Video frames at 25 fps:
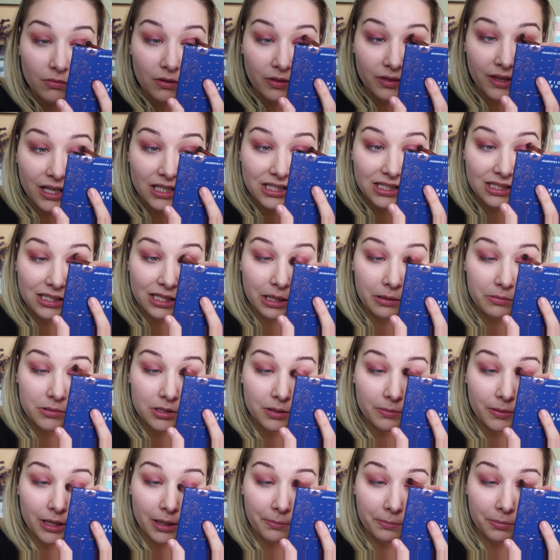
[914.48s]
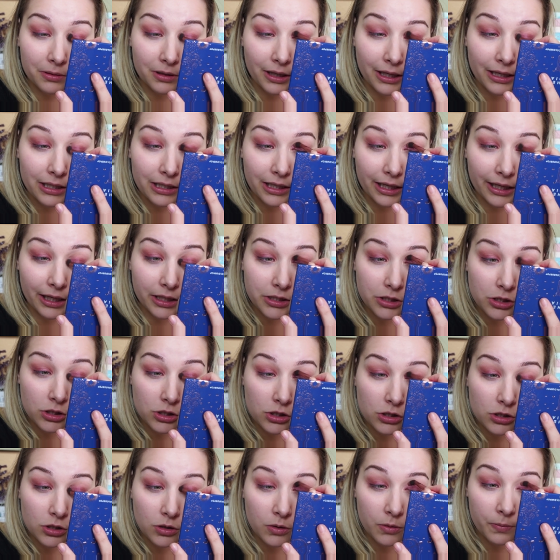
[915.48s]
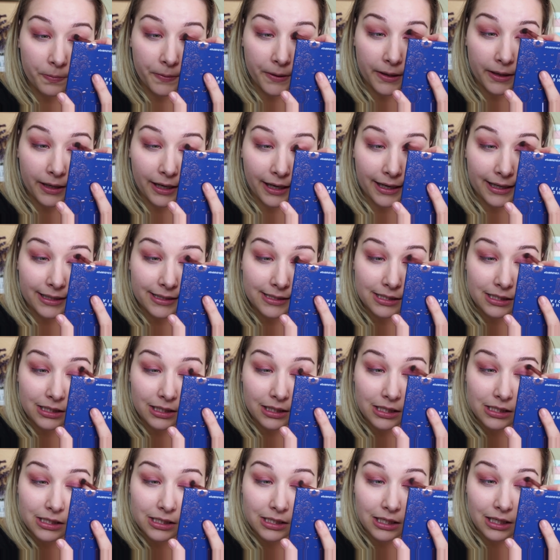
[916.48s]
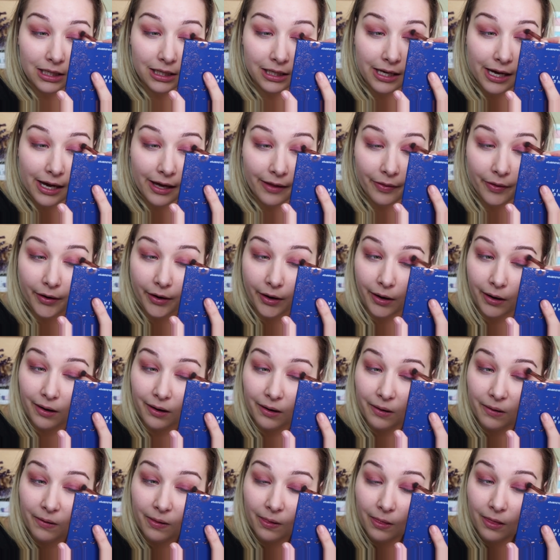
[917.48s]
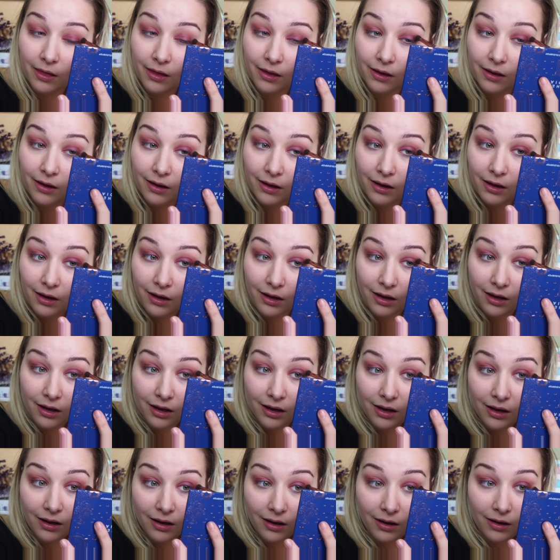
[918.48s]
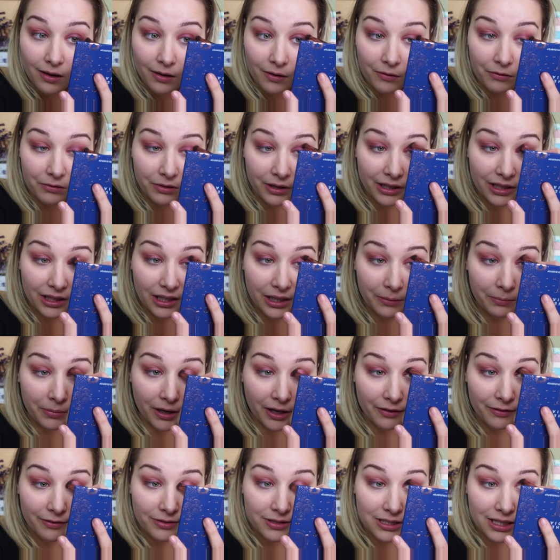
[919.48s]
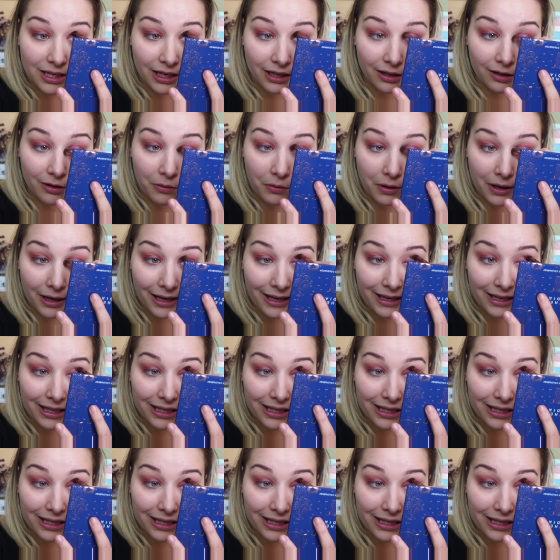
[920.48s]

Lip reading: They seem to be blending super nicely together. Really buffs in quite